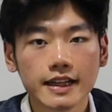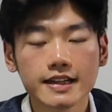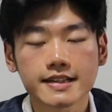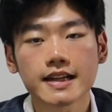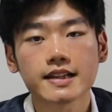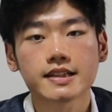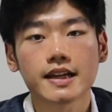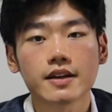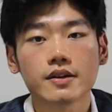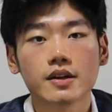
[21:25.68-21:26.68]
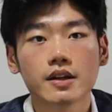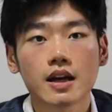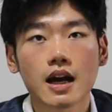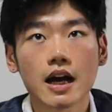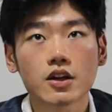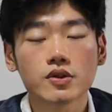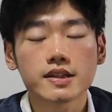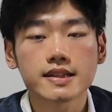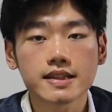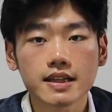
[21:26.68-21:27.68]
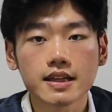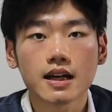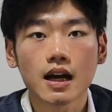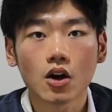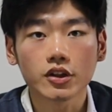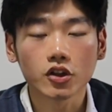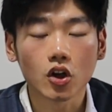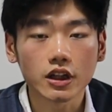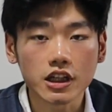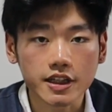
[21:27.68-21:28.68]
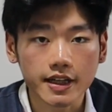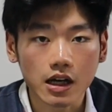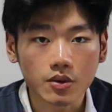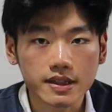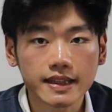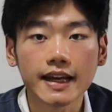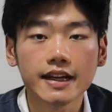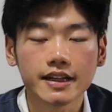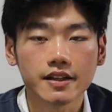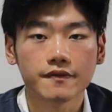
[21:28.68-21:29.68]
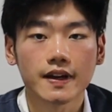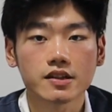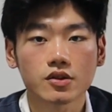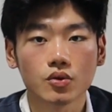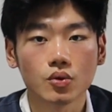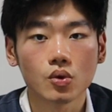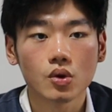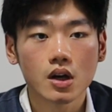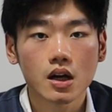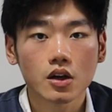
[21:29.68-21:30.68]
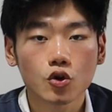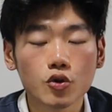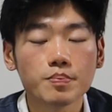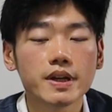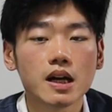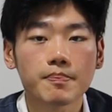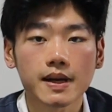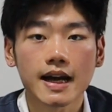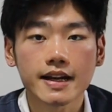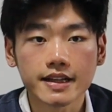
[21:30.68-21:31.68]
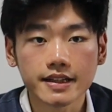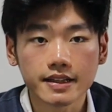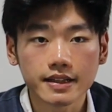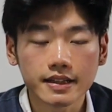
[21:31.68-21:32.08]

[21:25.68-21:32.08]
in the sense that I could see how the knowledge that I was gaining in vet school could be applied in